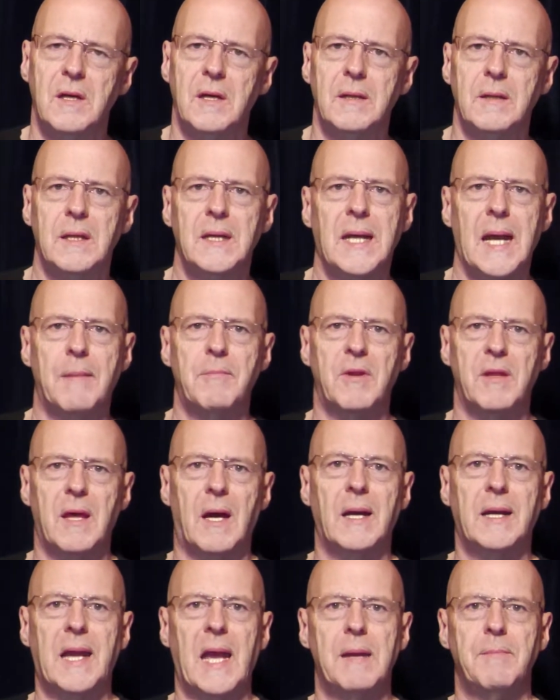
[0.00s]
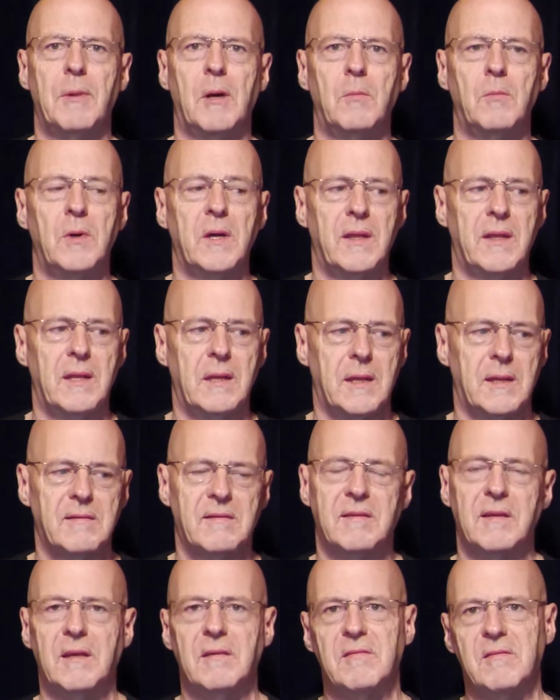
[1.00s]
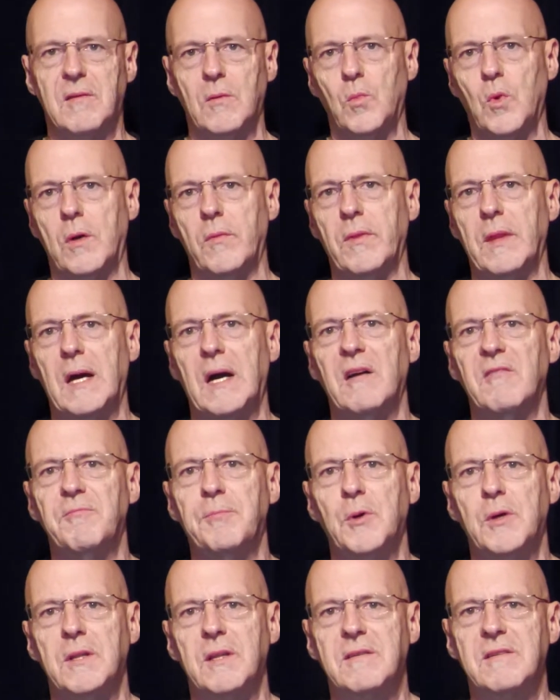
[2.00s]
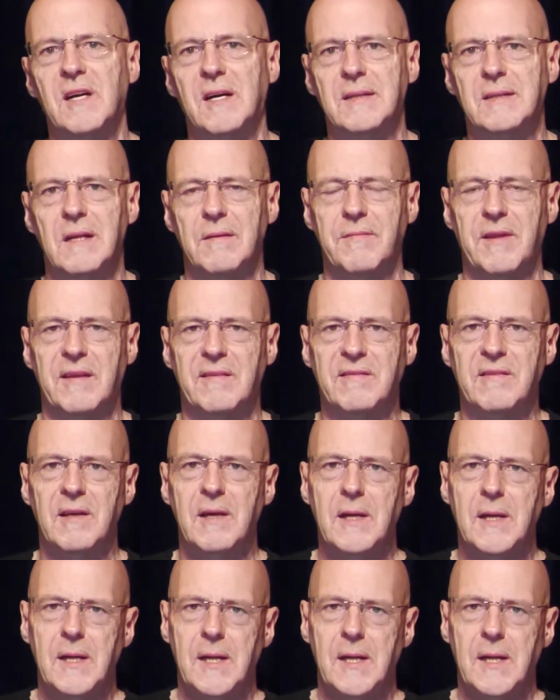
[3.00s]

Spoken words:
And the camera that I came up with is the one that I've put in the title of this.